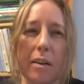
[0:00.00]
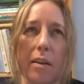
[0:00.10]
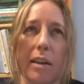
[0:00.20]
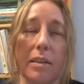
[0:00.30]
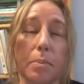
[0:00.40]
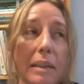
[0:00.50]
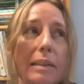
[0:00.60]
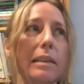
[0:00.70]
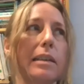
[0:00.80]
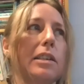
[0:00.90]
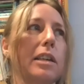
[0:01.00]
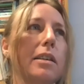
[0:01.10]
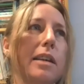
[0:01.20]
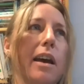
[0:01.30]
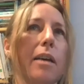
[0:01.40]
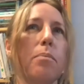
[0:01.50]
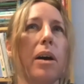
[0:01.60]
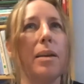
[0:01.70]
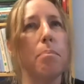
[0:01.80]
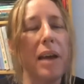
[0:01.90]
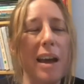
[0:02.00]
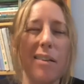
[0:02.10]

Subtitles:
explicitly shut down by about